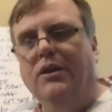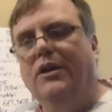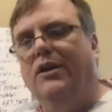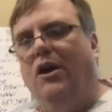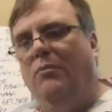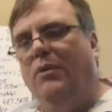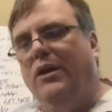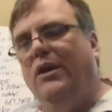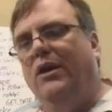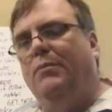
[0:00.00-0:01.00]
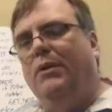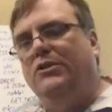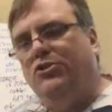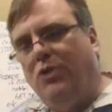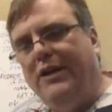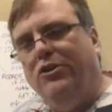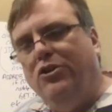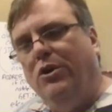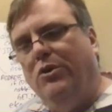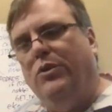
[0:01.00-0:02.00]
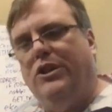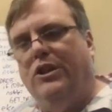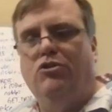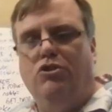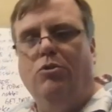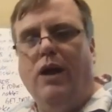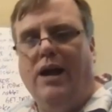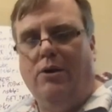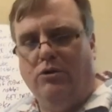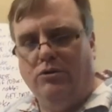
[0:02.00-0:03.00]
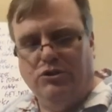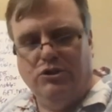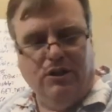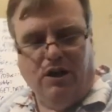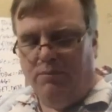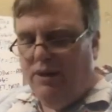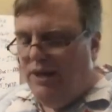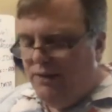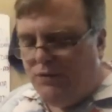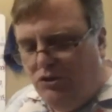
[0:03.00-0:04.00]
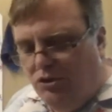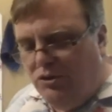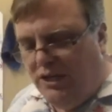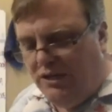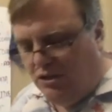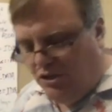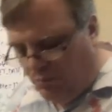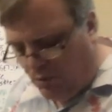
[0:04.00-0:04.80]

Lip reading: Um, but try to do it within 2 hours. If you do need a little more